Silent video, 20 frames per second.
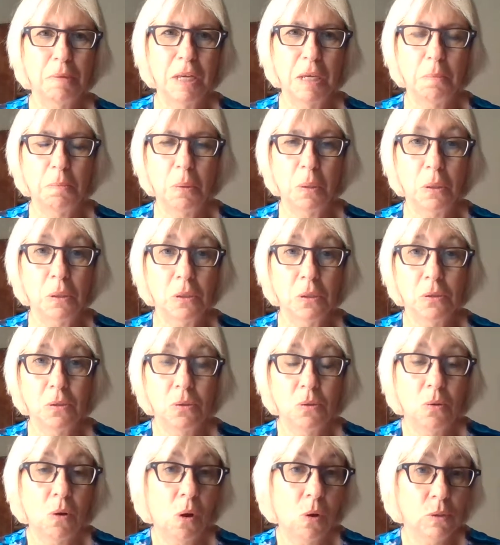people
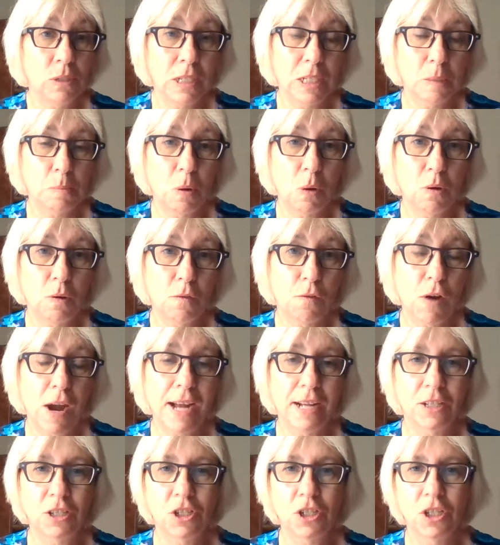who only spoke
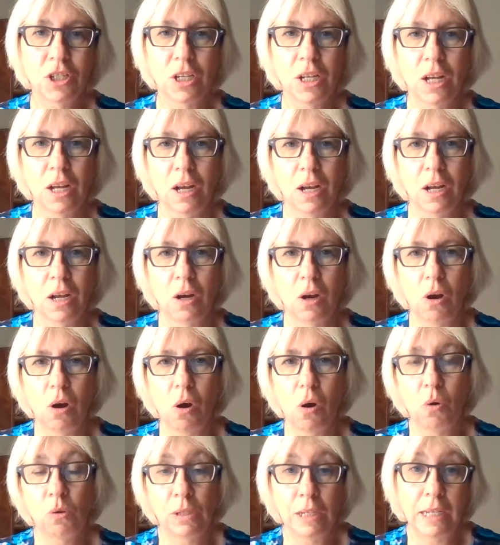French,
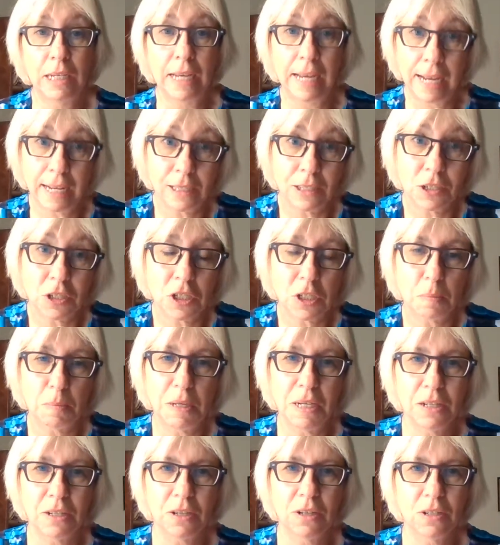only English
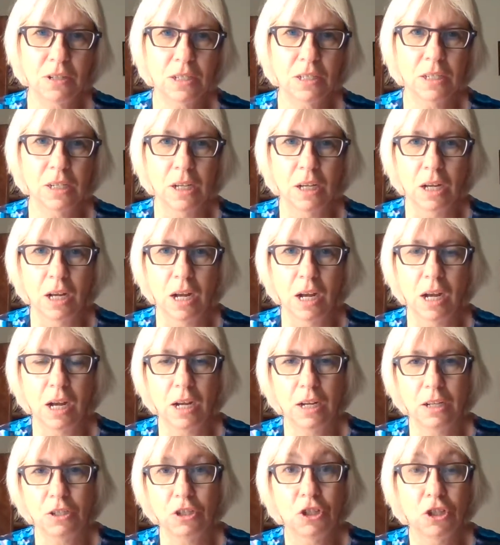speakers,
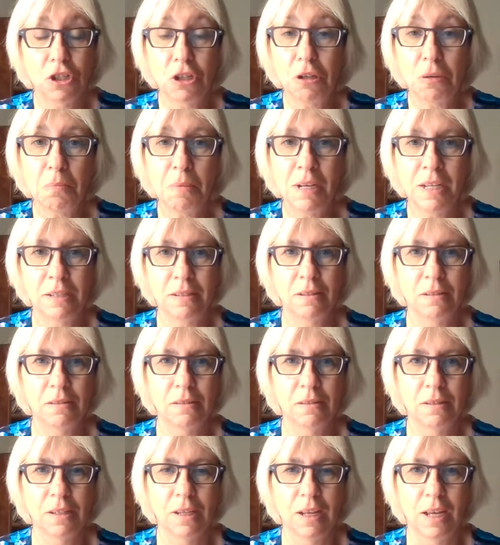German.
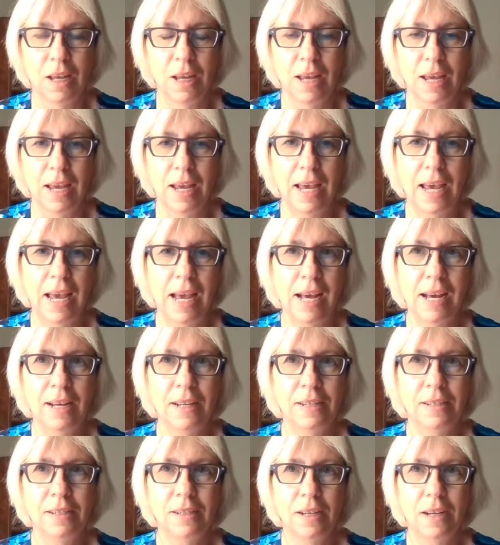
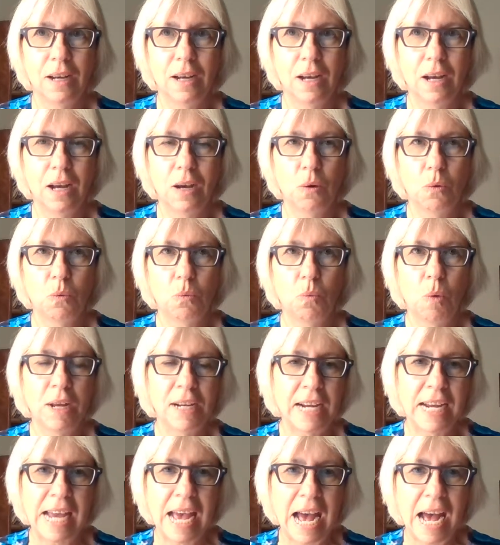And
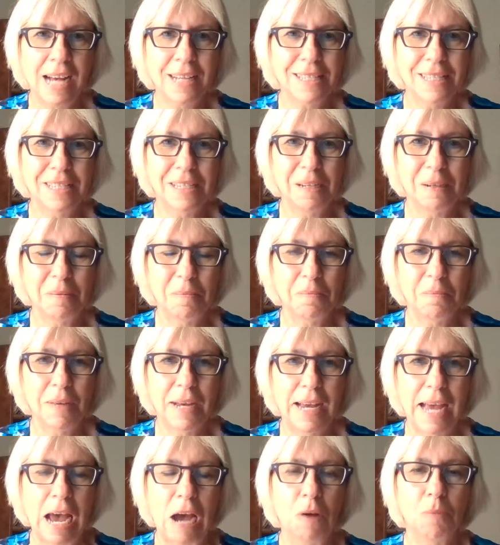when I asked him
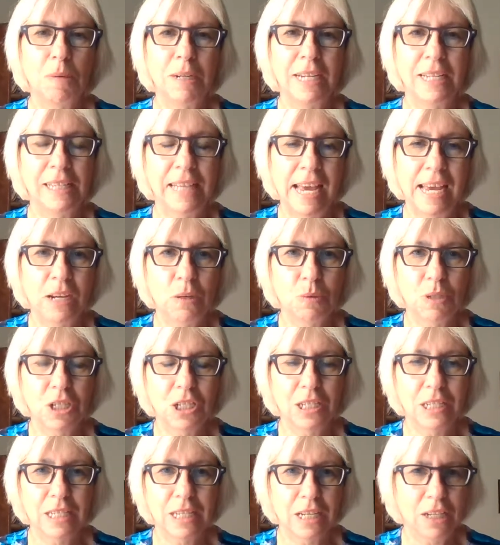how many
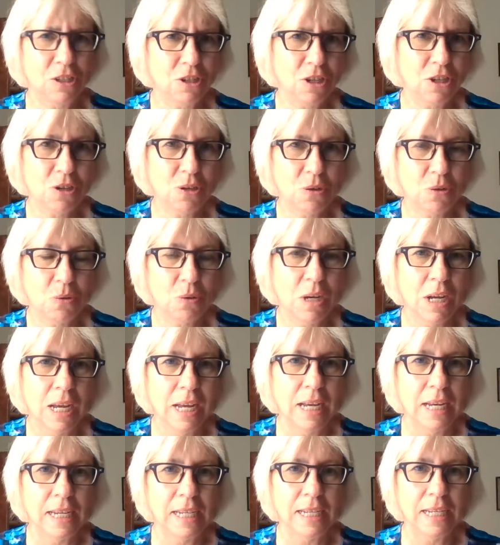languages he knew,
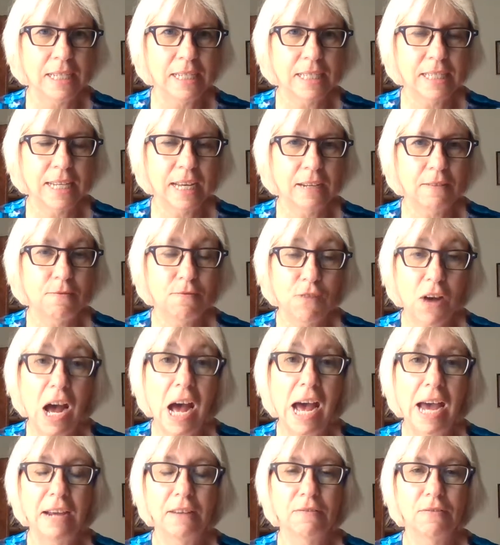he said
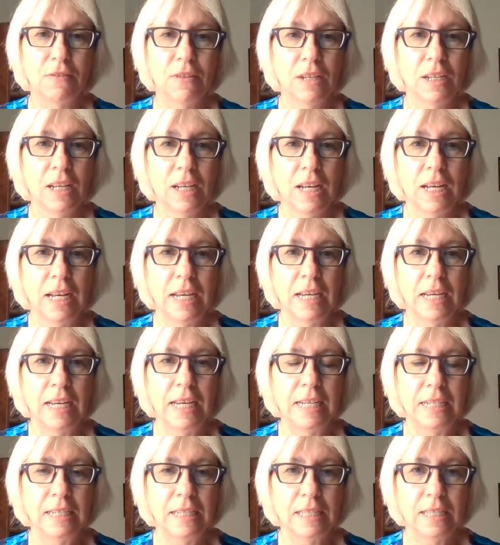5.
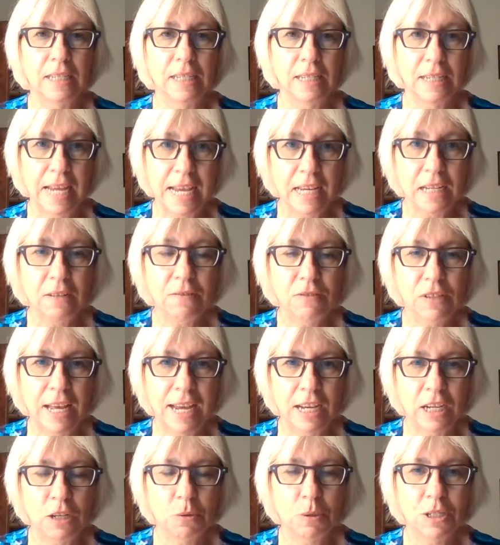His native
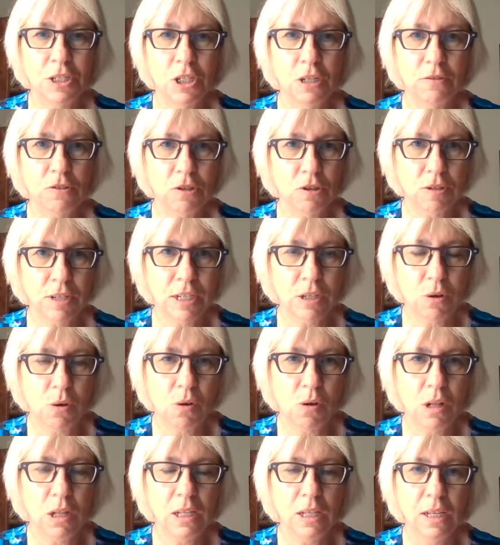language of
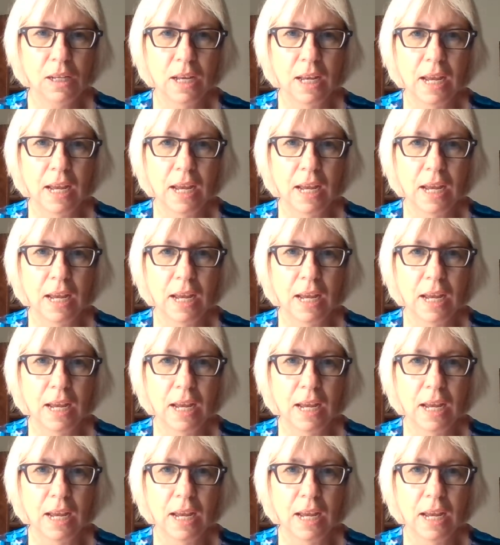Creole,